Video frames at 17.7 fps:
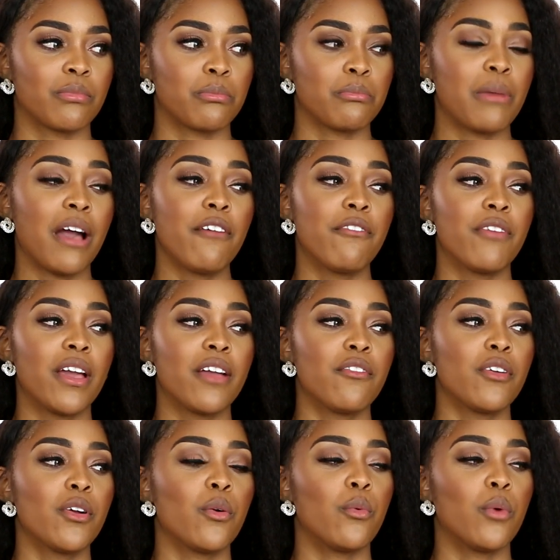My
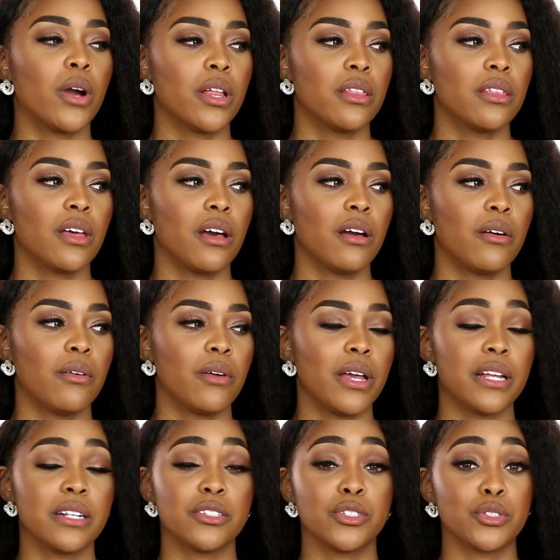favorite one though
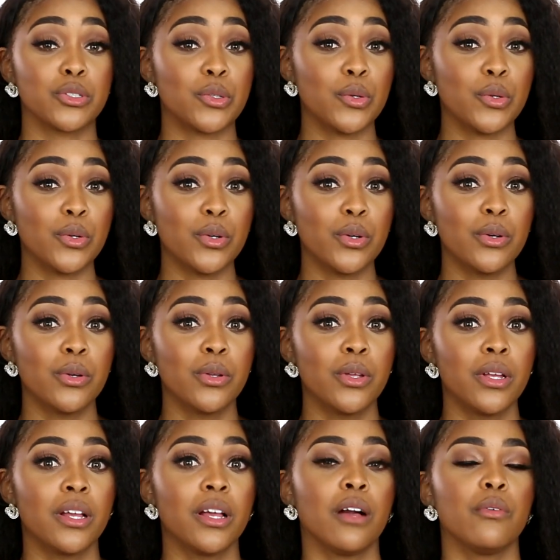in school
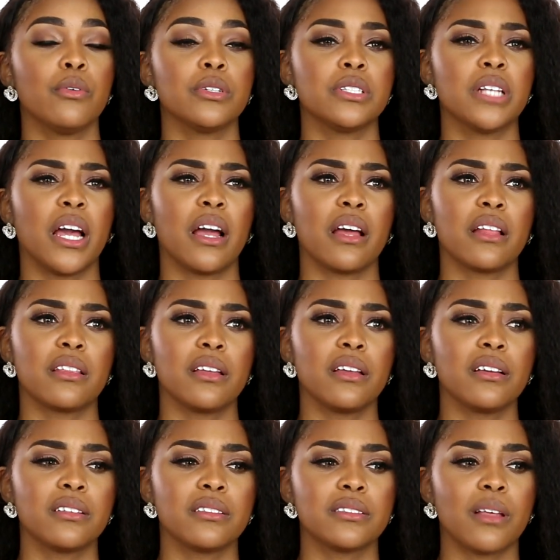was like I
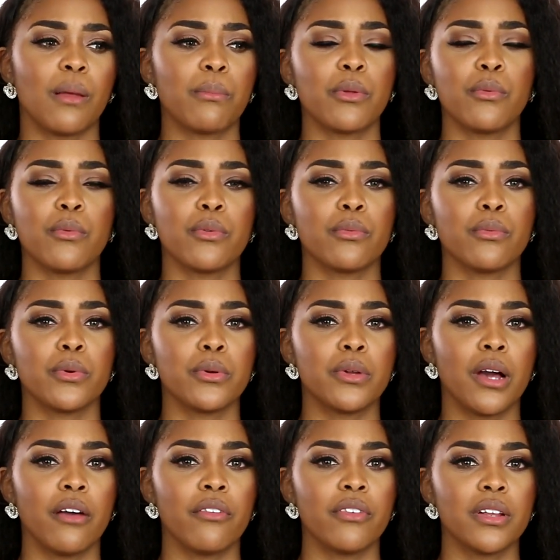think something with
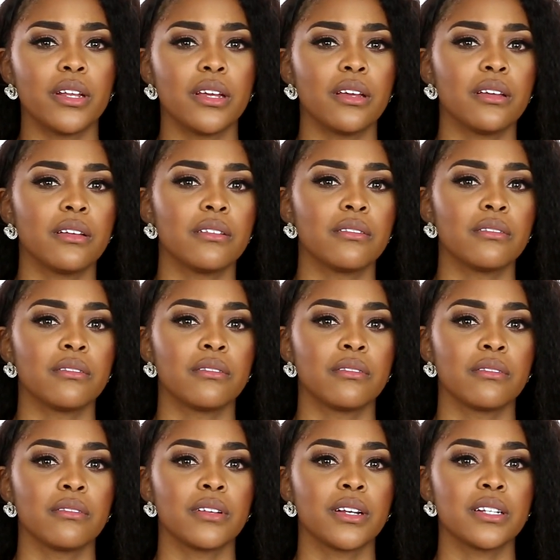Rudolph in it
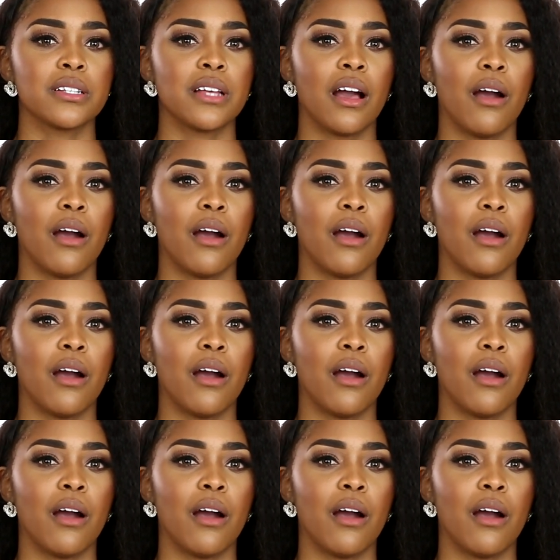because mm.